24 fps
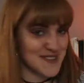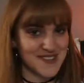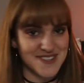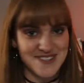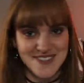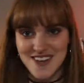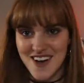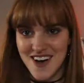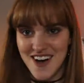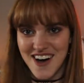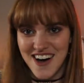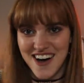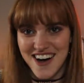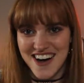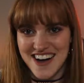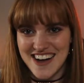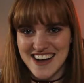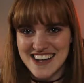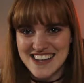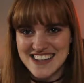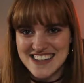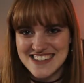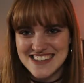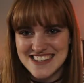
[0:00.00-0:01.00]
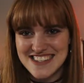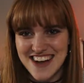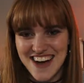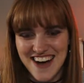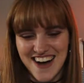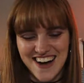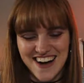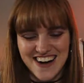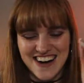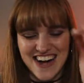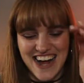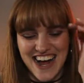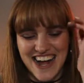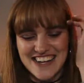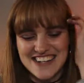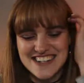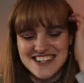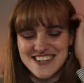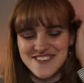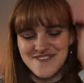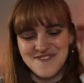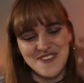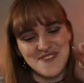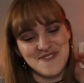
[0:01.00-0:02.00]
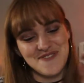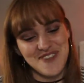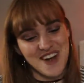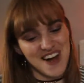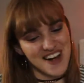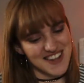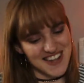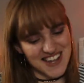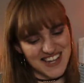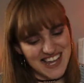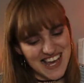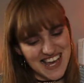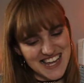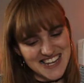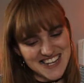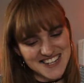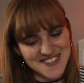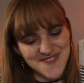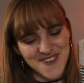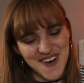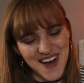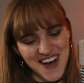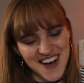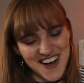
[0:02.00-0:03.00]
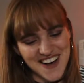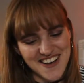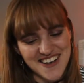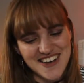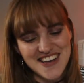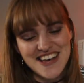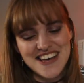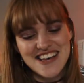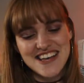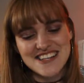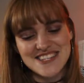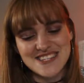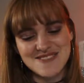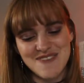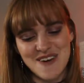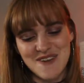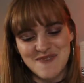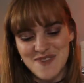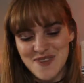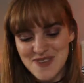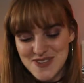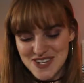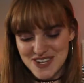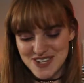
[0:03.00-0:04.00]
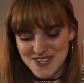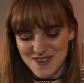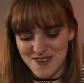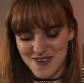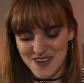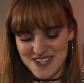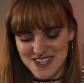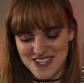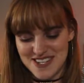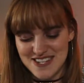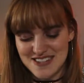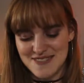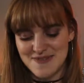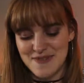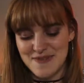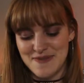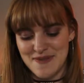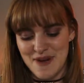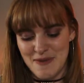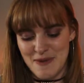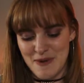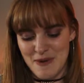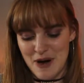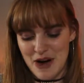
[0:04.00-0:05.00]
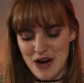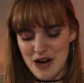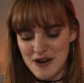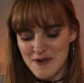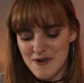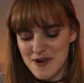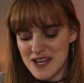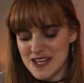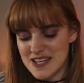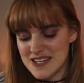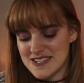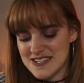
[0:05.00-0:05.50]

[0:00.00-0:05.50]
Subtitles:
songs are actually from La La Land as well. So my music choices for February is